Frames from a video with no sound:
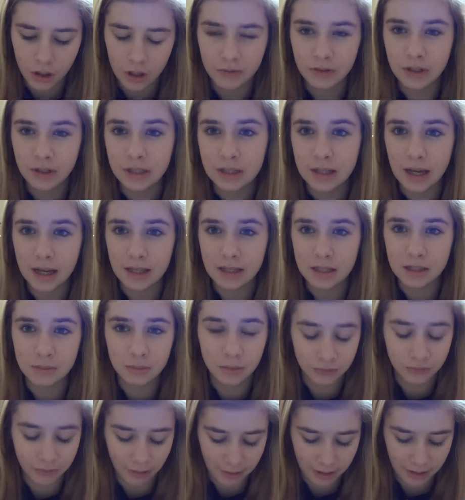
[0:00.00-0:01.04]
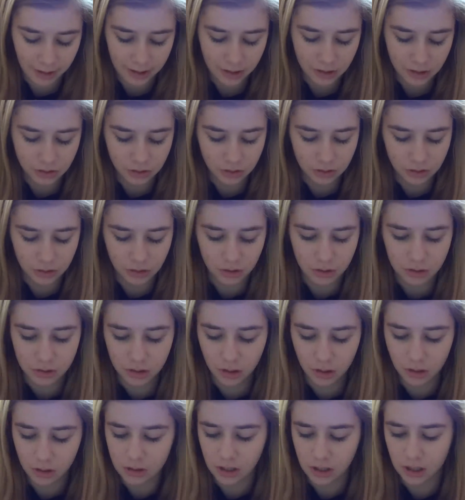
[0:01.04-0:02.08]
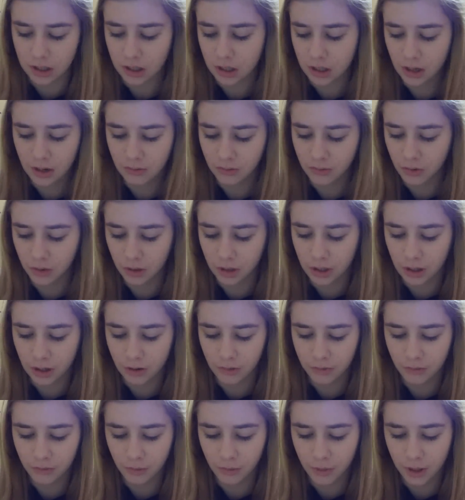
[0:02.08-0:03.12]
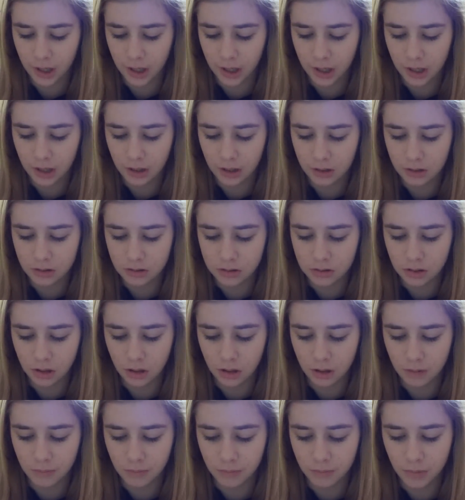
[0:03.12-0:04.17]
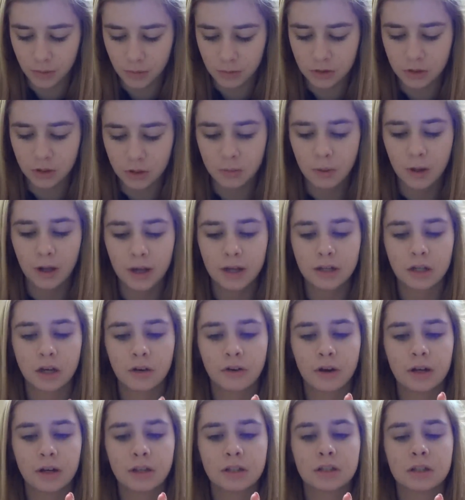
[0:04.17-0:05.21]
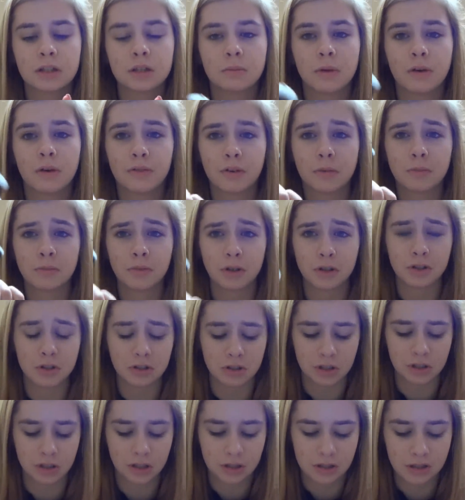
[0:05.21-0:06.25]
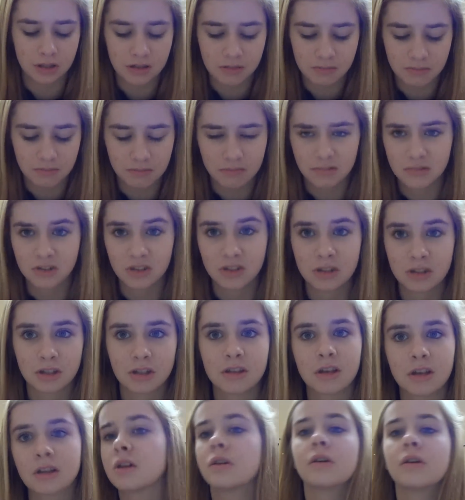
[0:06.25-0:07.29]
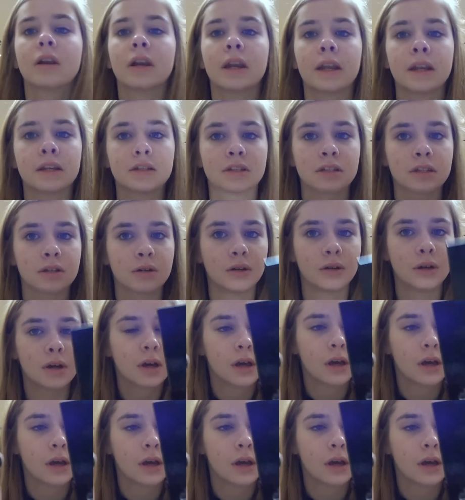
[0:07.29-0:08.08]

If you need to add some more foundation, do so, because I think I haven't got enough quite yet. So I'm just going to apply it directly to the buffing brush, just because I don't need to